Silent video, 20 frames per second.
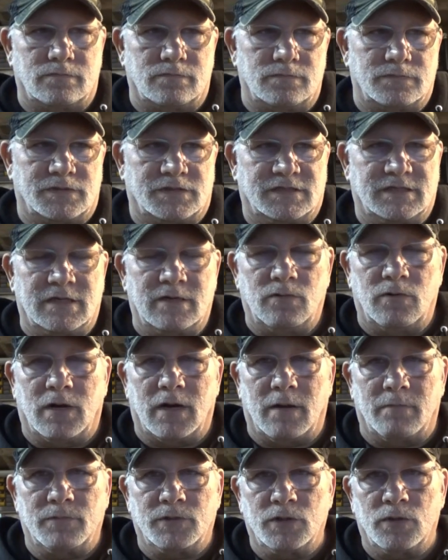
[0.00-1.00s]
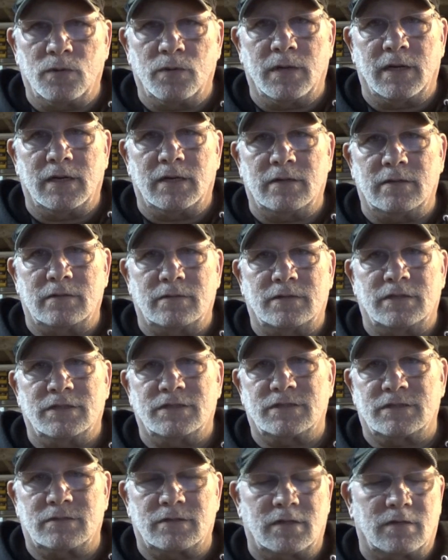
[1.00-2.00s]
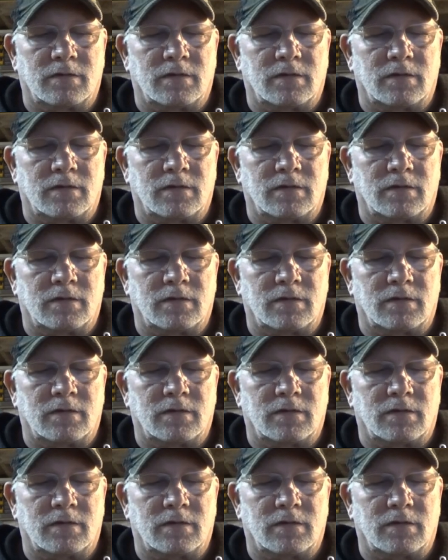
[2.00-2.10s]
see what I'm doing, just